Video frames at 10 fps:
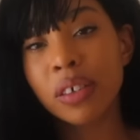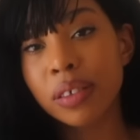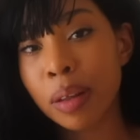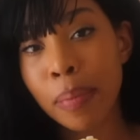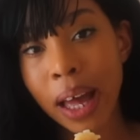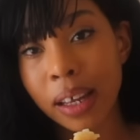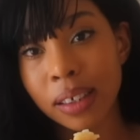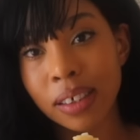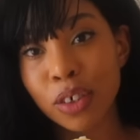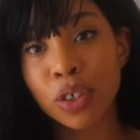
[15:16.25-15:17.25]
the
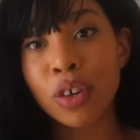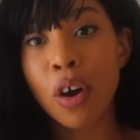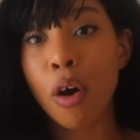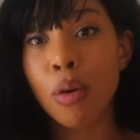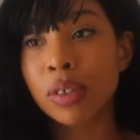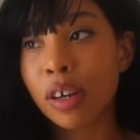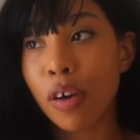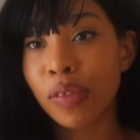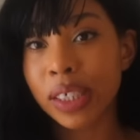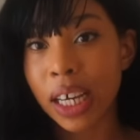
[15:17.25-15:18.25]
man could not hold a
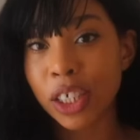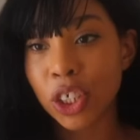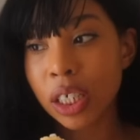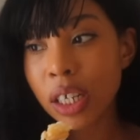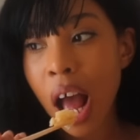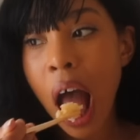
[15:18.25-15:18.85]
conversation.